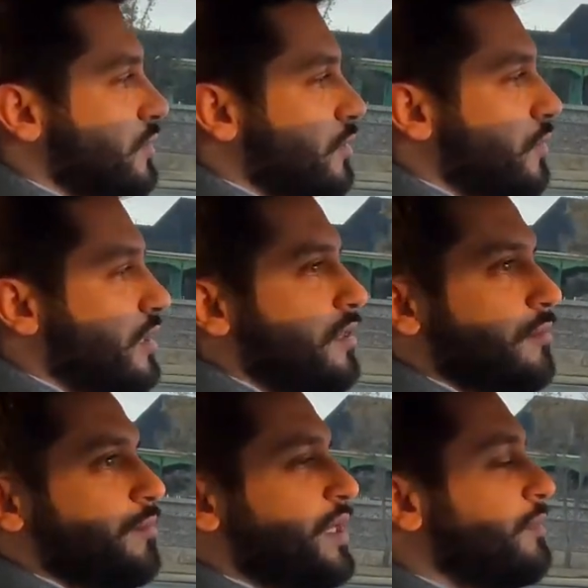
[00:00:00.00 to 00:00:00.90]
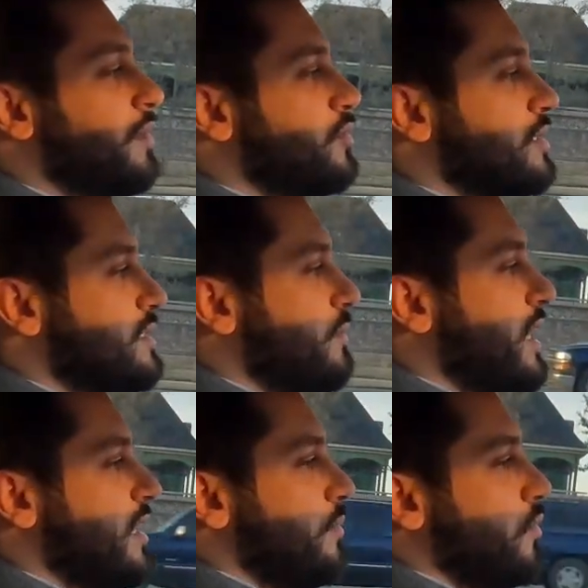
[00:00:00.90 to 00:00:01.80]
What other, BMW doesn't
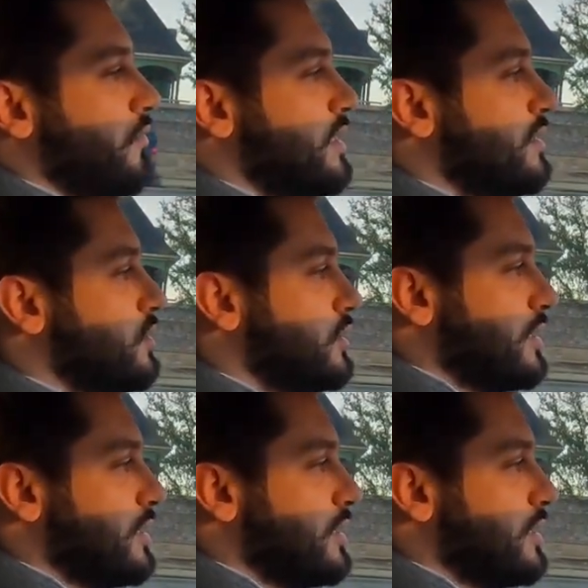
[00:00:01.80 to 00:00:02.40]
make any more race engines.